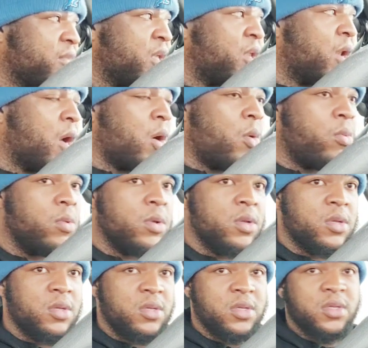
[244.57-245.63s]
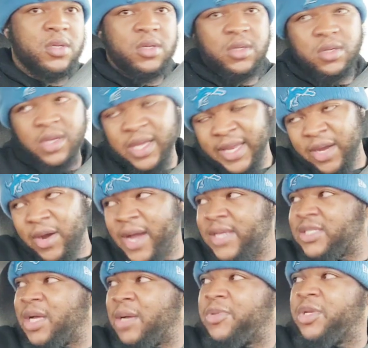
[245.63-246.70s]
You know? And he gonna
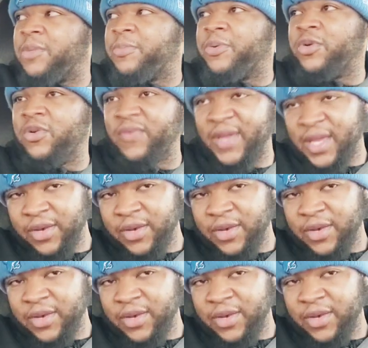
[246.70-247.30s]
have something to prove.